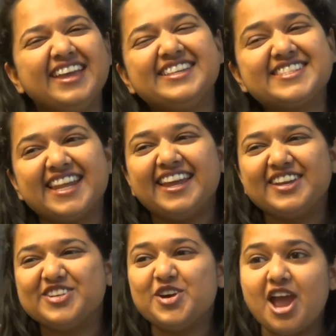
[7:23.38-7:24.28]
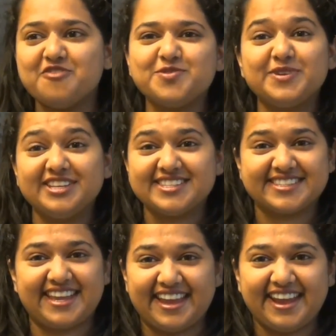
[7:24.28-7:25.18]
It's like everybody is
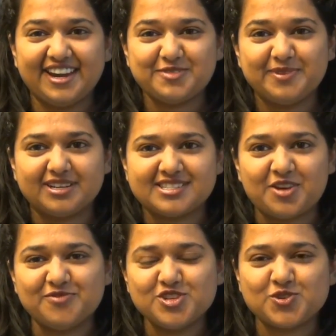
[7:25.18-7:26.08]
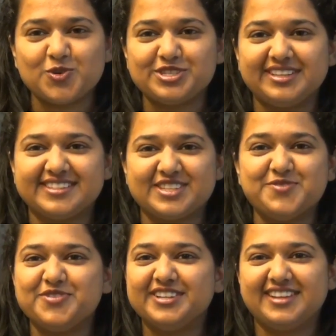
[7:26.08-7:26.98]
scared, but someone shows it,
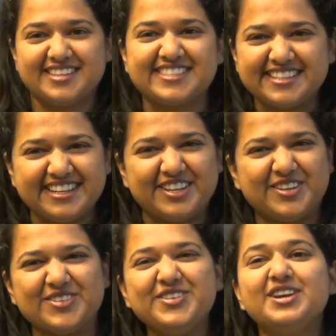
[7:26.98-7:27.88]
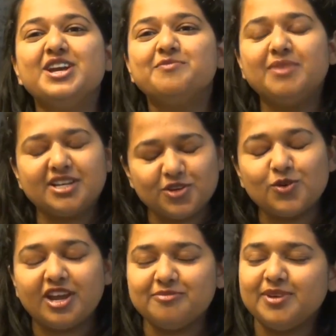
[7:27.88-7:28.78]
someone doesn't. But
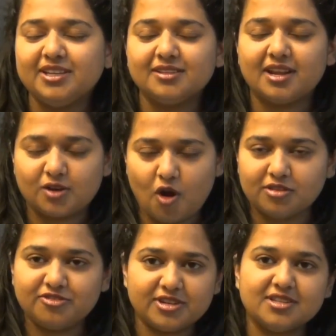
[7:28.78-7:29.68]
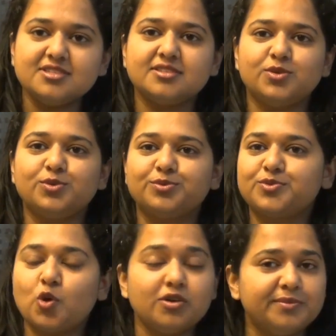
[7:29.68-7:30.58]
you gave me that confidence. You
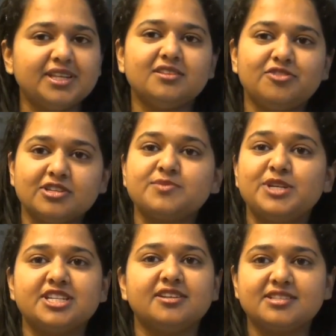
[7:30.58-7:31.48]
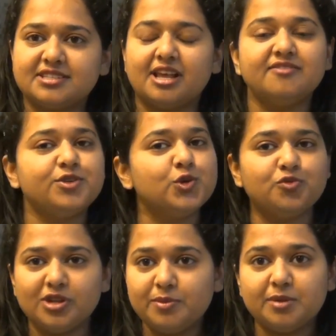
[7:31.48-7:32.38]
told me in the first meeting itself, you
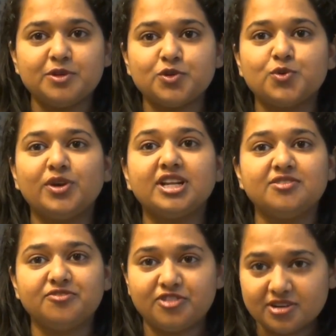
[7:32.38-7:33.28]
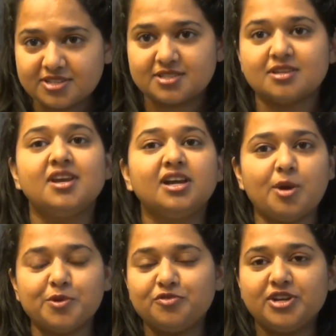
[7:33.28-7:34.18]
will be able to do it in first
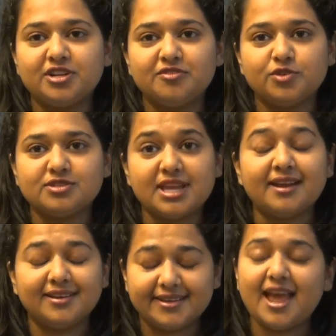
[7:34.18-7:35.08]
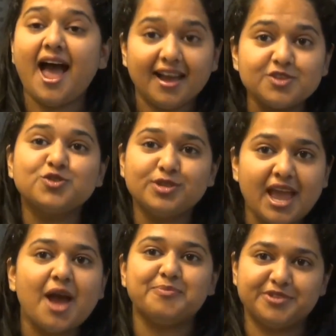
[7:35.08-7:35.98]
couple of interviews, and it actually
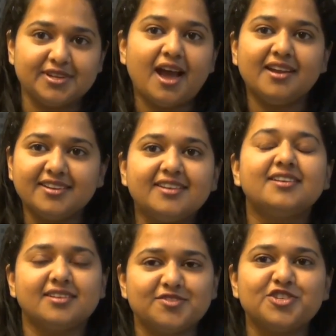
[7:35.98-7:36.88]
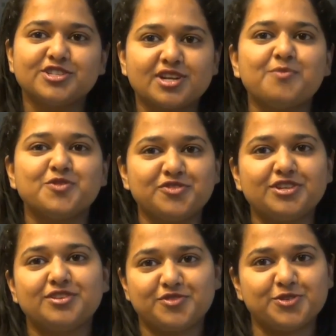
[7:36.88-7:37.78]
happened. I did it in first couple of
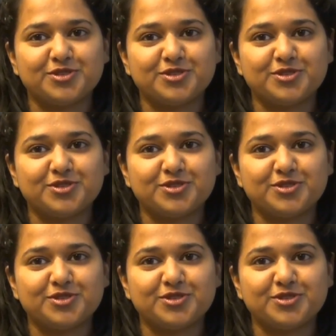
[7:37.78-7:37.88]
interviews.